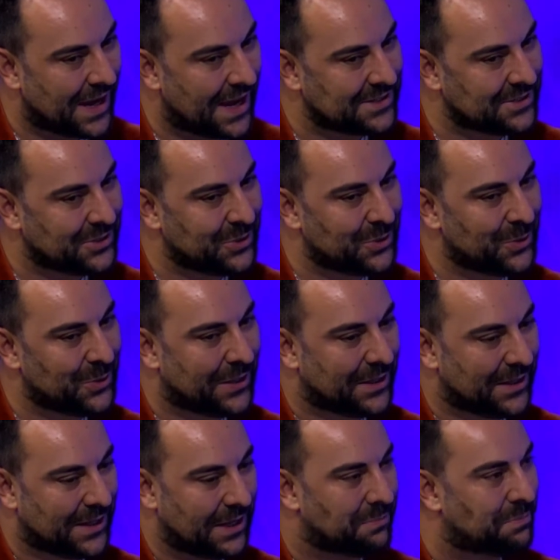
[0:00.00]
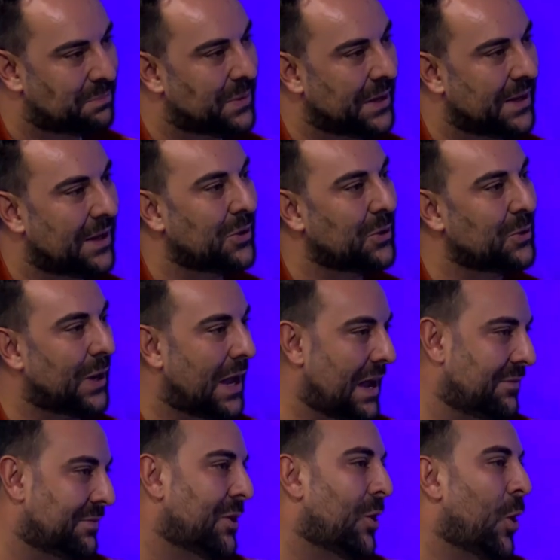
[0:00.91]
as you get bigger, you
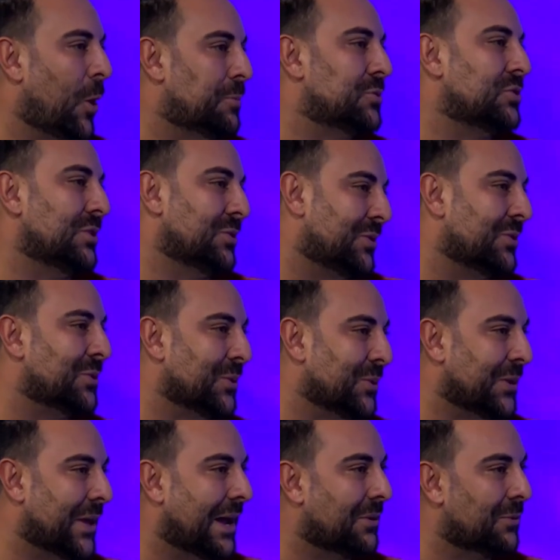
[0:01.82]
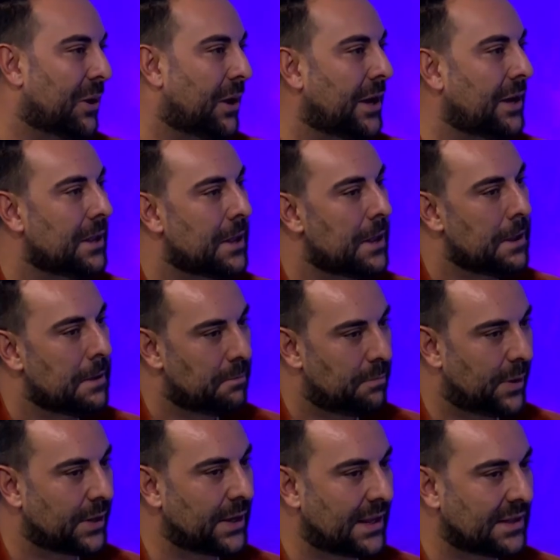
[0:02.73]
have the option to do that, right?
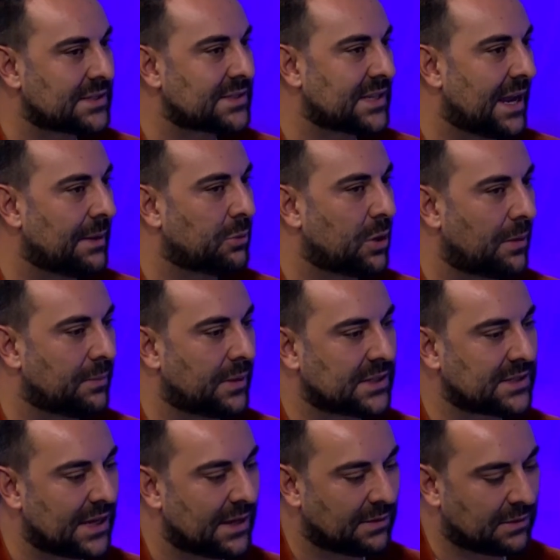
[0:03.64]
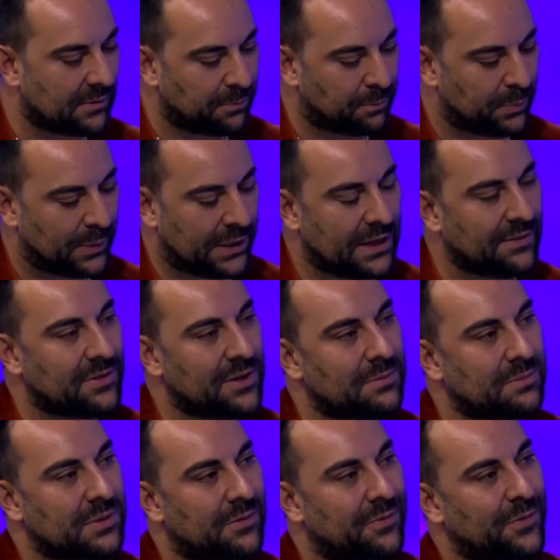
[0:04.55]
But at the same time, they say, believe
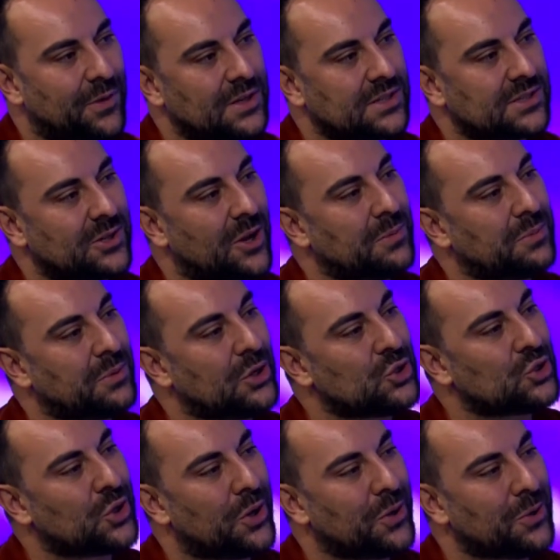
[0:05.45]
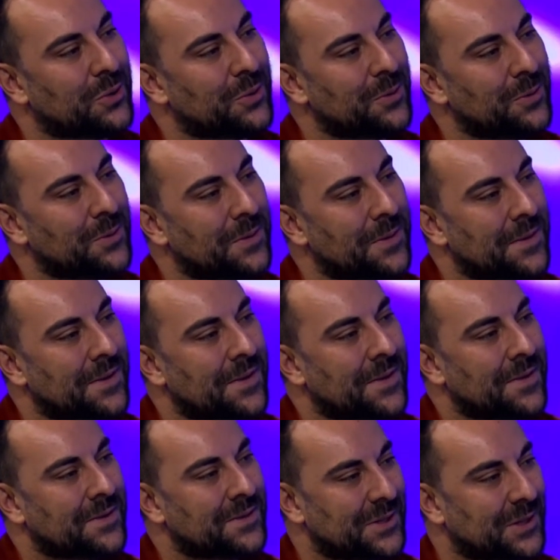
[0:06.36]
them the first time they show you.
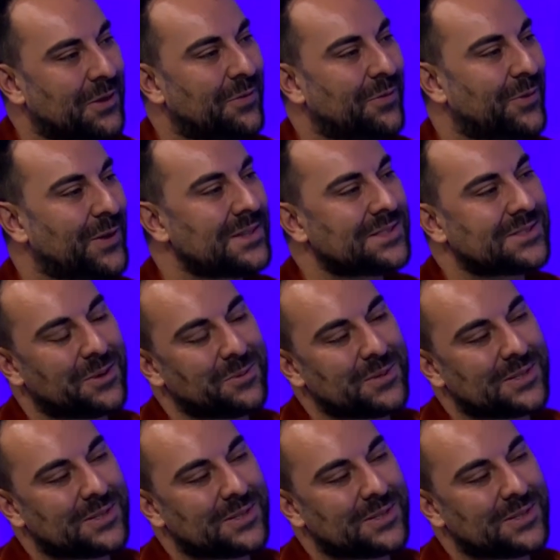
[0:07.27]
So the first time you